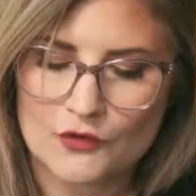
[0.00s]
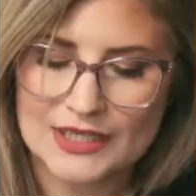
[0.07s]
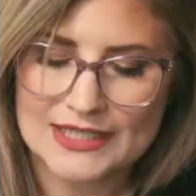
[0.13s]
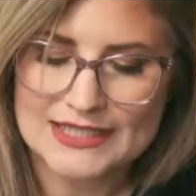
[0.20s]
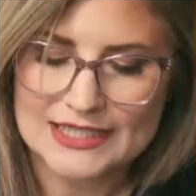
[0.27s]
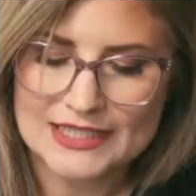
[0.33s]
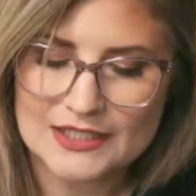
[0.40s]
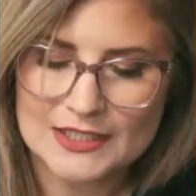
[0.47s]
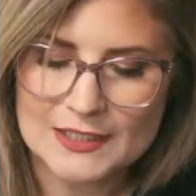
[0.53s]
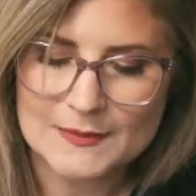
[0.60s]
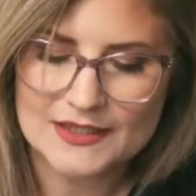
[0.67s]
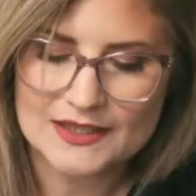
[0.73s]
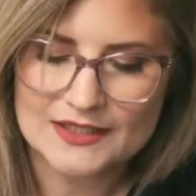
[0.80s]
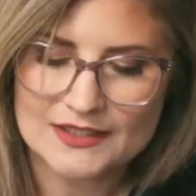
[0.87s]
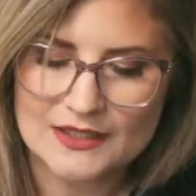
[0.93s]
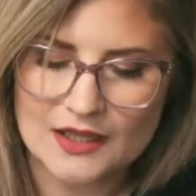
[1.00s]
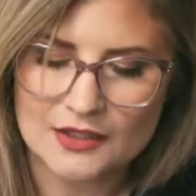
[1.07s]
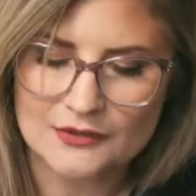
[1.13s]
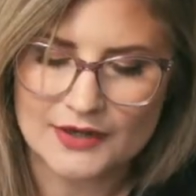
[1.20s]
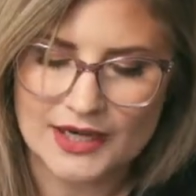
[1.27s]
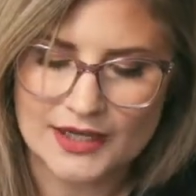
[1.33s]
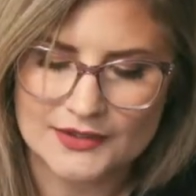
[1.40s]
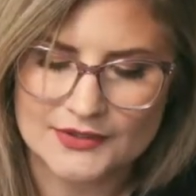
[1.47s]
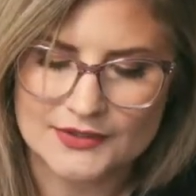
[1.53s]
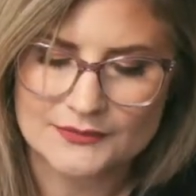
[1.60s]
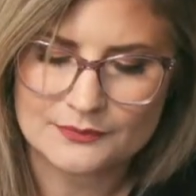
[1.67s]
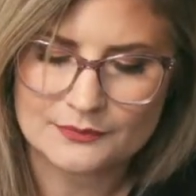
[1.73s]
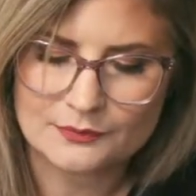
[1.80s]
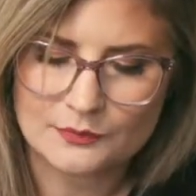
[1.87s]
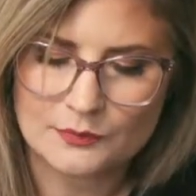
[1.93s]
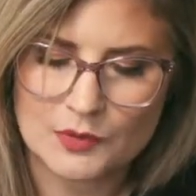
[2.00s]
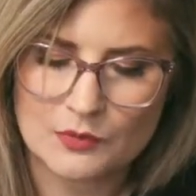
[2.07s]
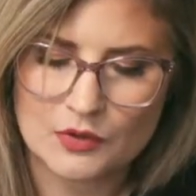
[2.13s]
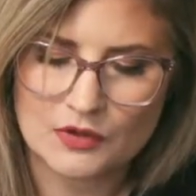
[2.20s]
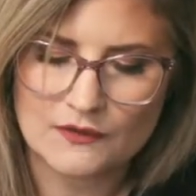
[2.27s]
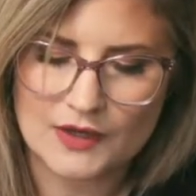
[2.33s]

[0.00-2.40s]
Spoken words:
we continue to spin the dial around, we move